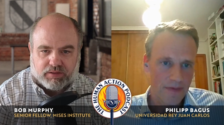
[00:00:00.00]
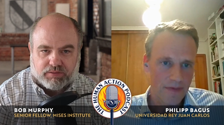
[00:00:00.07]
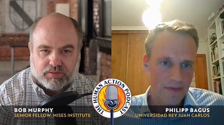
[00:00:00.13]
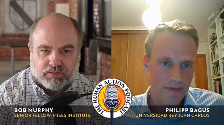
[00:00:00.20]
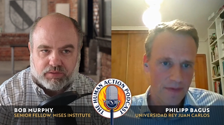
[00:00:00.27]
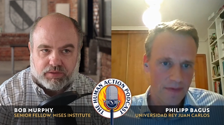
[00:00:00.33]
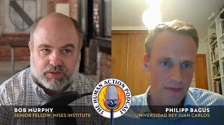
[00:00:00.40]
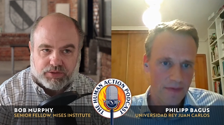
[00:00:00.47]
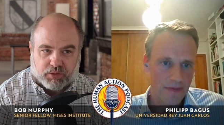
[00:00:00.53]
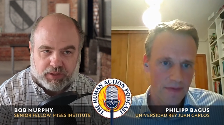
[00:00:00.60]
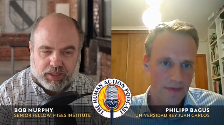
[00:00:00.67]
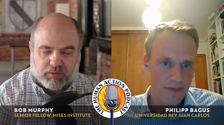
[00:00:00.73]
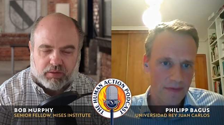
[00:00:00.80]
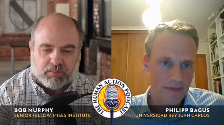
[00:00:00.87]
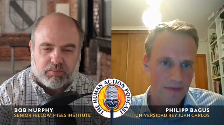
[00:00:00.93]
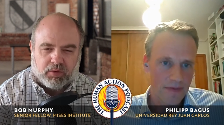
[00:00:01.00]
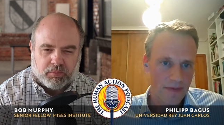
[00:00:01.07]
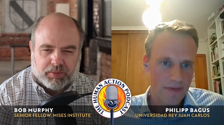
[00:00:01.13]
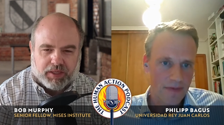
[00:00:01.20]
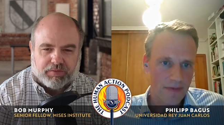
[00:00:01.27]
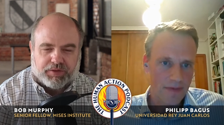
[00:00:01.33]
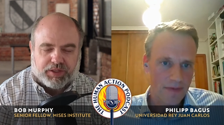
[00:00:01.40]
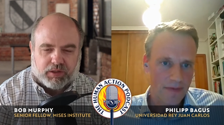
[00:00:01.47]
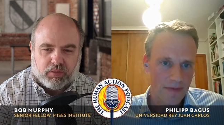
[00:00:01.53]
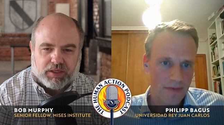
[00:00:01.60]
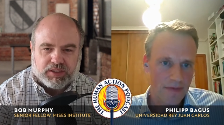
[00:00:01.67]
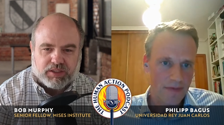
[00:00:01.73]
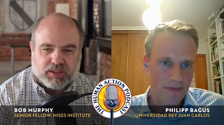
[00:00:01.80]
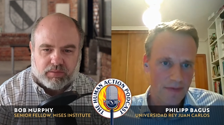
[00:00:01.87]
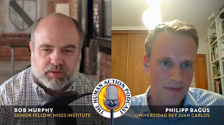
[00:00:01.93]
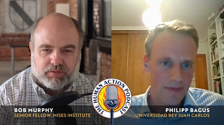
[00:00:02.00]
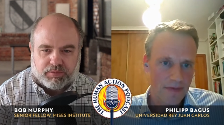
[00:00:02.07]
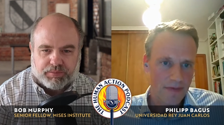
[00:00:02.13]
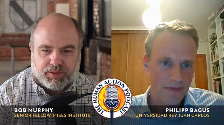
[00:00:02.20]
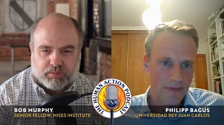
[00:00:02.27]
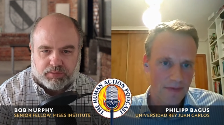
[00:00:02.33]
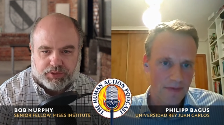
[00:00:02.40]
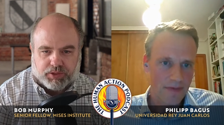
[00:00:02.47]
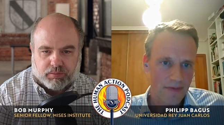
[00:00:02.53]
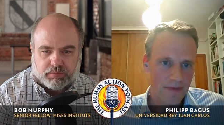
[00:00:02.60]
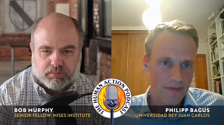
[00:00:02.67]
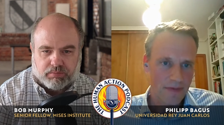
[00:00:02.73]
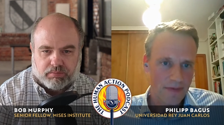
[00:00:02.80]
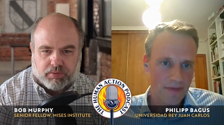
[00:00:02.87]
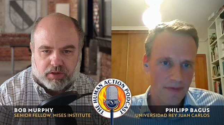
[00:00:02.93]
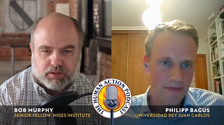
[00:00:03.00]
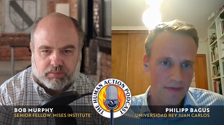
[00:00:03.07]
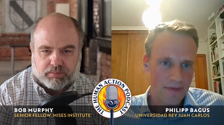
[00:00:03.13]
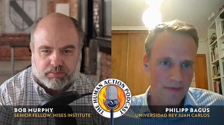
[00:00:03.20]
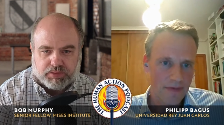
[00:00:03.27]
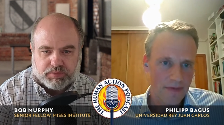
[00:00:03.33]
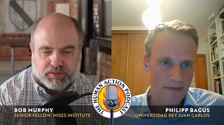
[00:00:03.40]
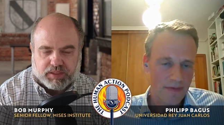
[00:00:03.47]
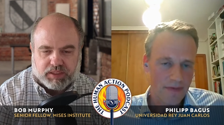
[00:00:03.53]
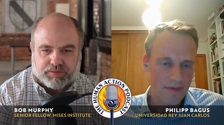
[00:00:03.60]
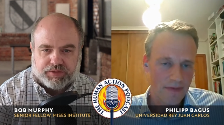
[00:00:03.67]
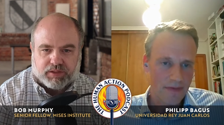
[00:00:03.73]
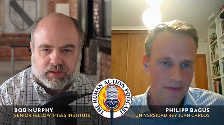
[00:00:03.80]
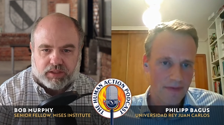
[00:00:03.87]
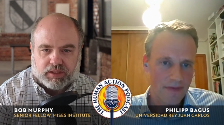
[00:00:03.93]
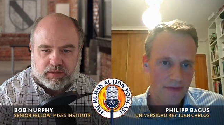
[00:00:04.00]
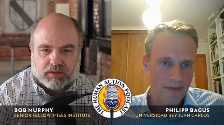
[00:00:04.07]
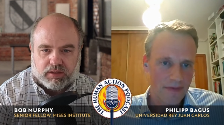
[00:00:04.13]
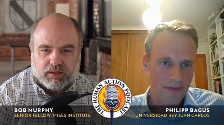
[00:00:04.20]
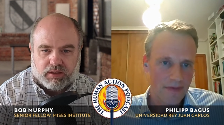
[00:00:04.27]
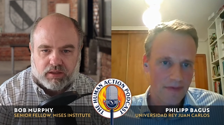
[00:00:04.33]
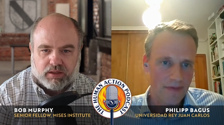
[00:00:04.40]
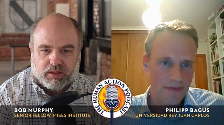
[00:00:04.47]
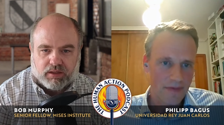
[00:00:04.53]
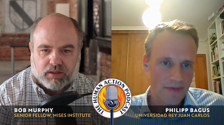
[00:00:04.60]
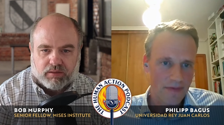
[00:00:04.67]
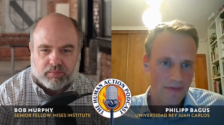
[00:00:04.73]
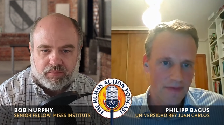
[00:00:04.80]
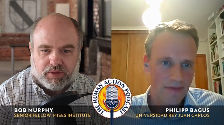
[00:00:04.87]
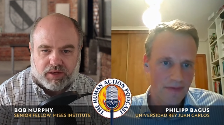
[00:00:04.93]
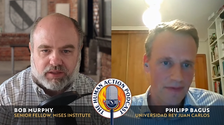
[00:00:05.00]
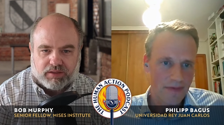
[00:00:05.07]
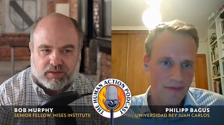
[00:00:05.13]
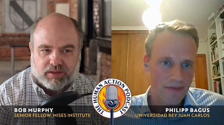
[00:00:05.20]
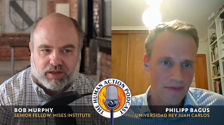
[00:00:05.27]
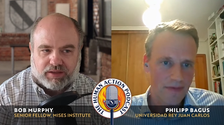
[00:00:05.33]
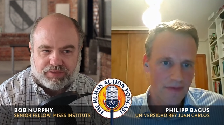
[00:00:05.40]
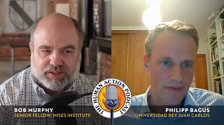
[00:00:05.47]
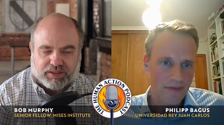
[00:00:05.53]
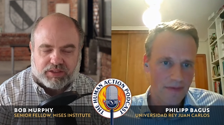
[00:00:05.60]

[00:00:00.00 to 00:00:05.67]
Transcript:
Speaker 1: So here we're, we're pivoting away somewhat from your your book specifically, but I think